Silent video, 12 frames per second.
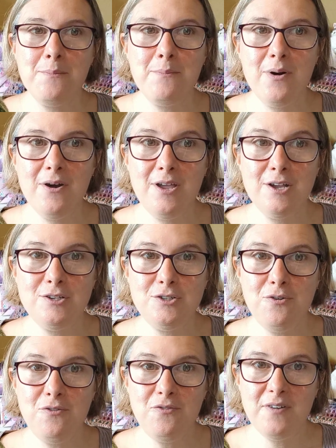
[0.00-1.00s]
my
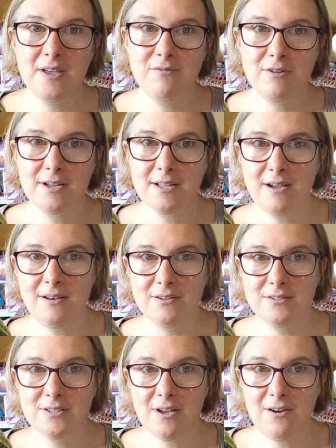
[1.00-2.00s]
2 favourite
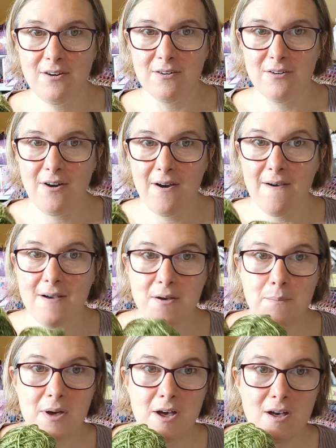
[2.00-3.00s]
colours are
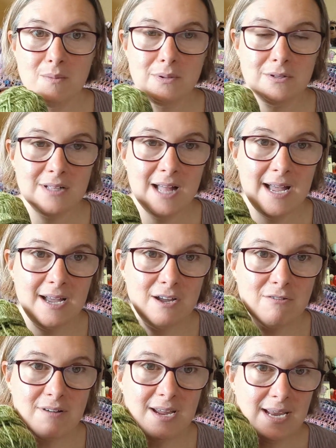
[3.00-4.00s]
purple and
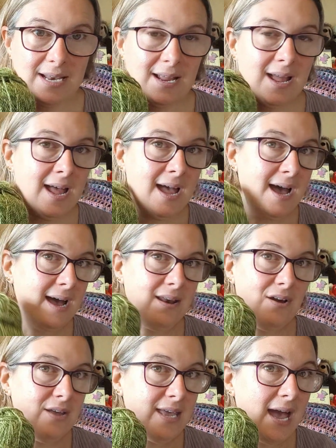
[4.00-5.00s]
green, and
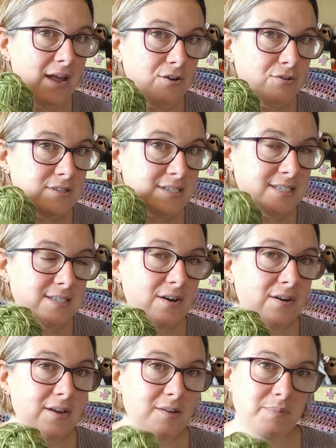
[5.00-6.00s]
I cannot
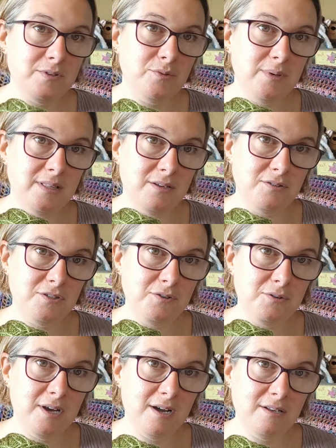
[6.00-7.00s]
decide between those
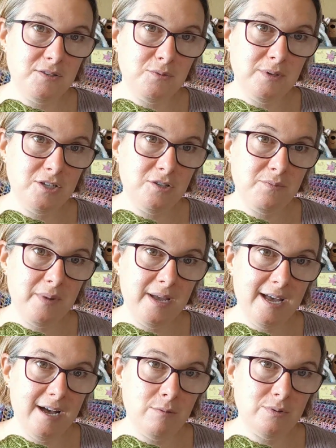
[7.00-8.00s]
2 colours which are my
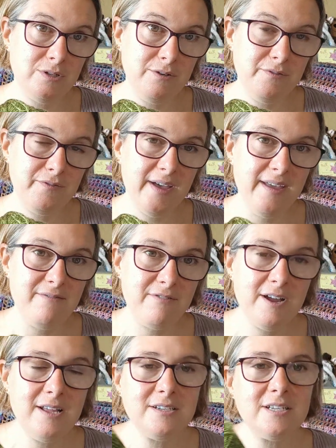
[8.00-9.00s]
absolute
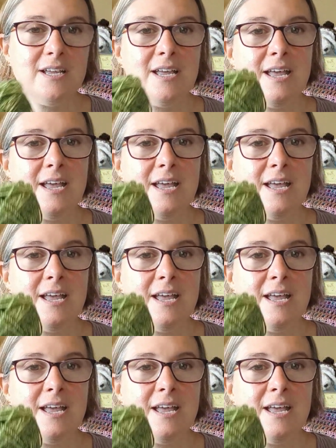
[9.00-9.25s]
favourite,